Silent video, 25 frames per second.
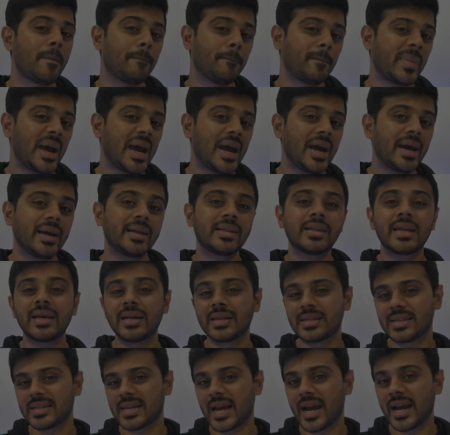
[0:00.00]
math,
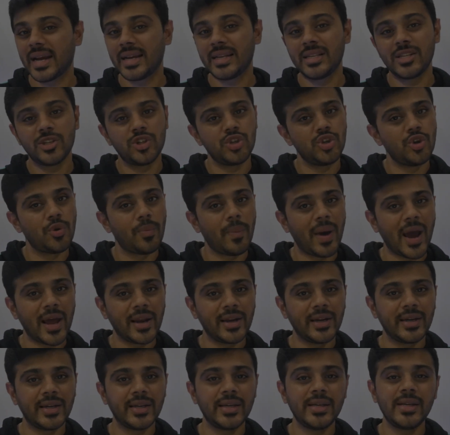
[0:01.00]
science,
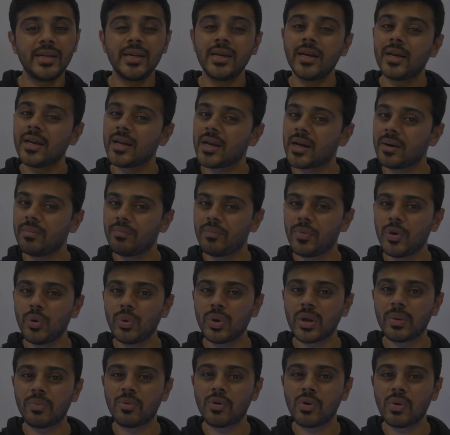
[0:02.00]
humanity,
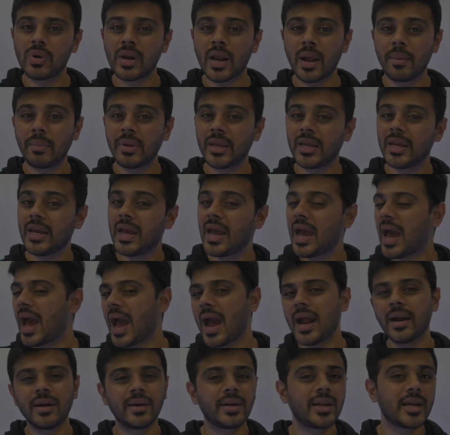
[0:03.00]
computer programming,
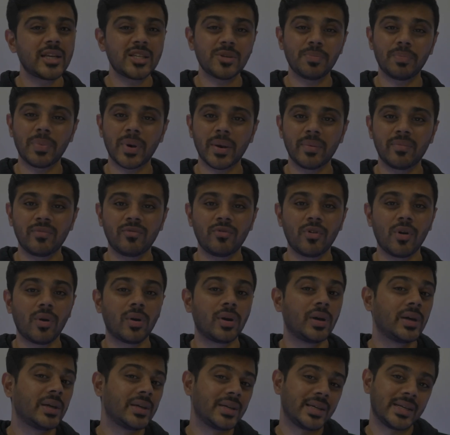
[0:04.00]
and test prep
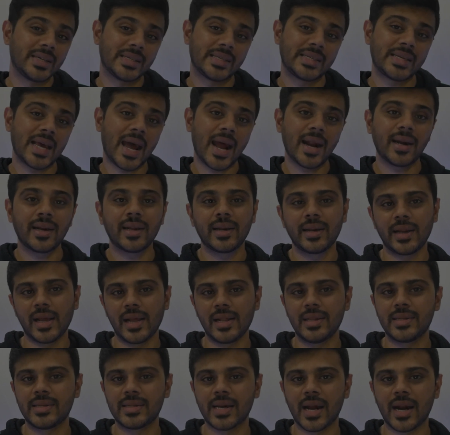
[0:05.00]
for SAT and
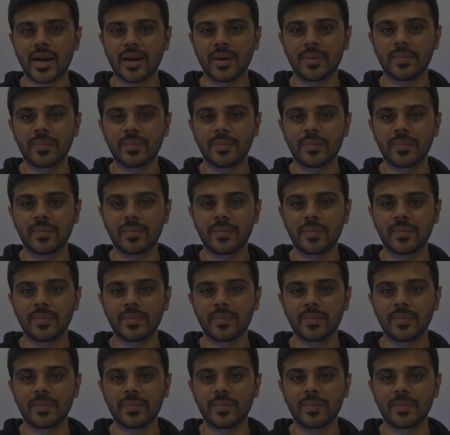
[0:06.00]
LSAT.